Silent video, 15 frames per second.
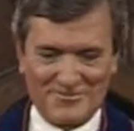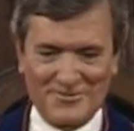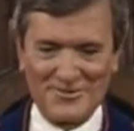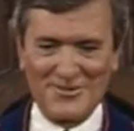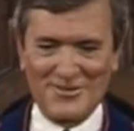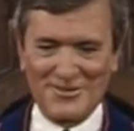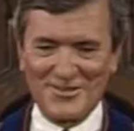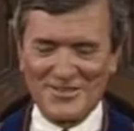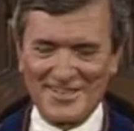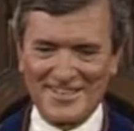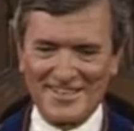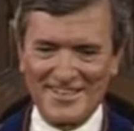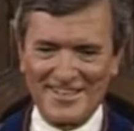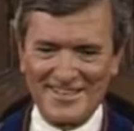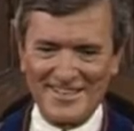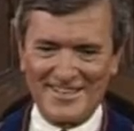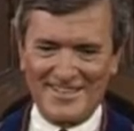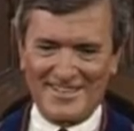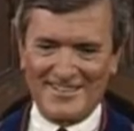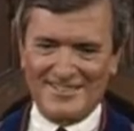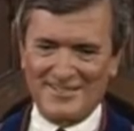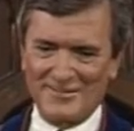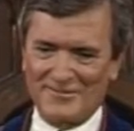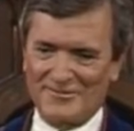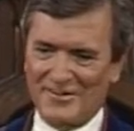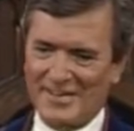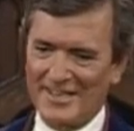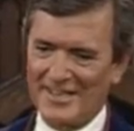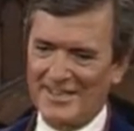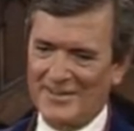further and, until
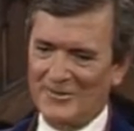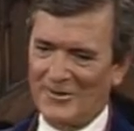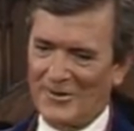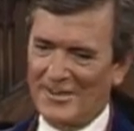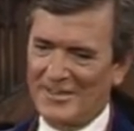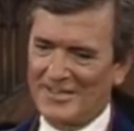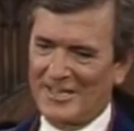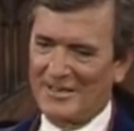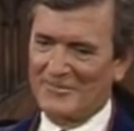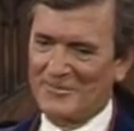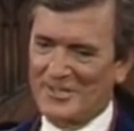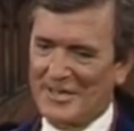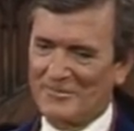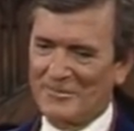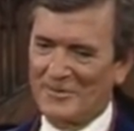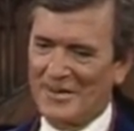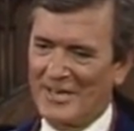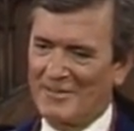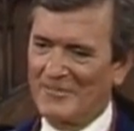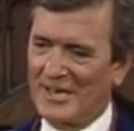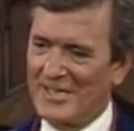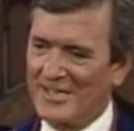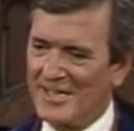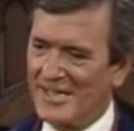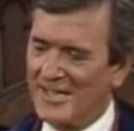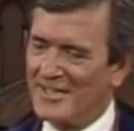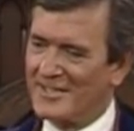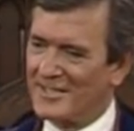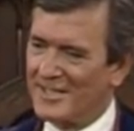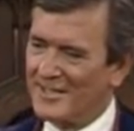finally the water comes up around my knees.